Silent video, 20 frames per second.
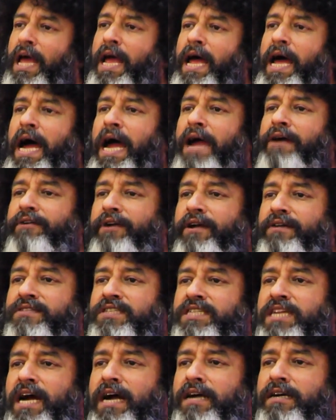I would have
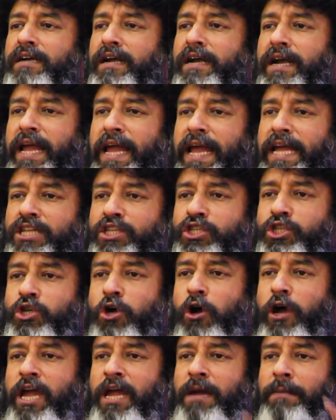started
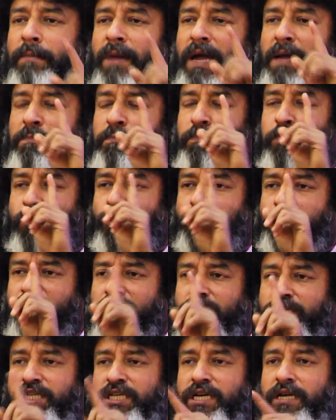enjoying my
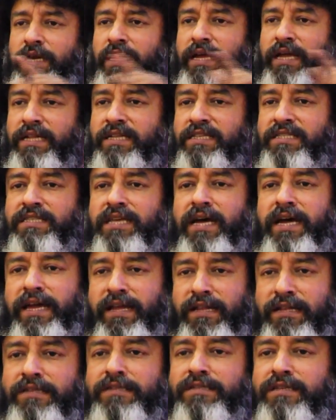position in
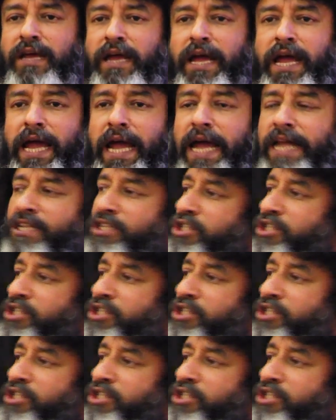science and